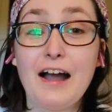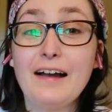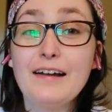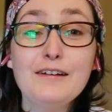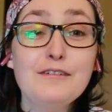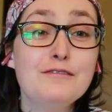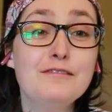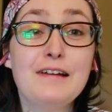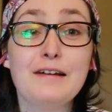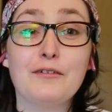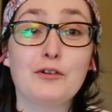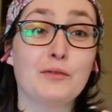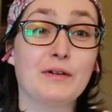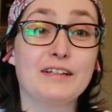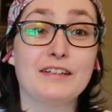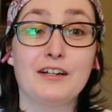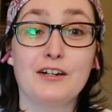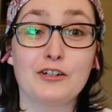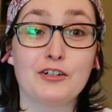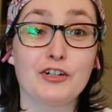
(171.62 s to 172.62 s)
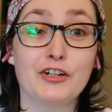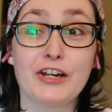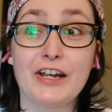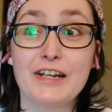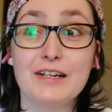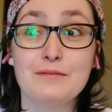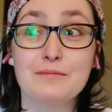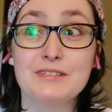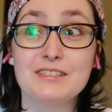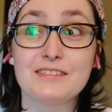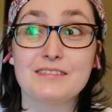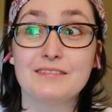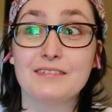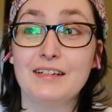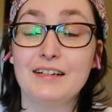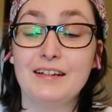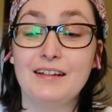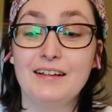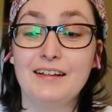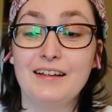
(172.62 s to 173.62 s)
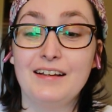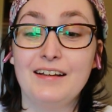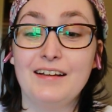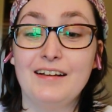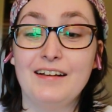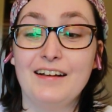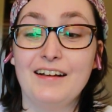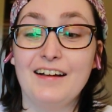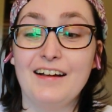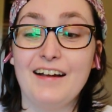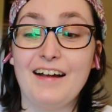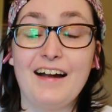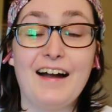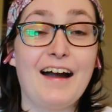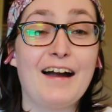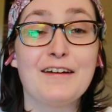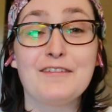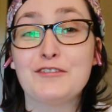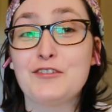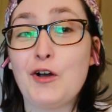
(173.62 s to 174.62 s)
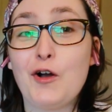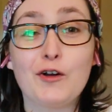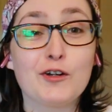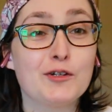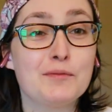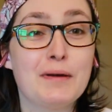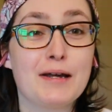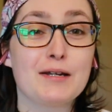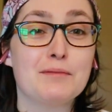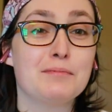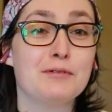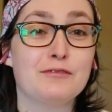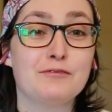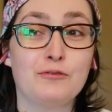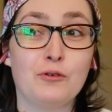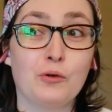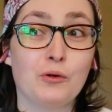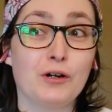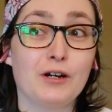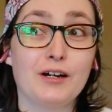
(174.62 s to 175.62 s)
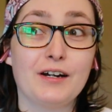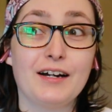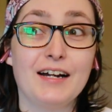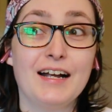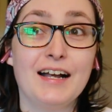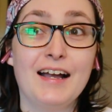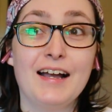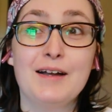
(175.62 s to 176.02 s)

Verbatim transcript: I have never read The Hunger Games. I've talked about it before,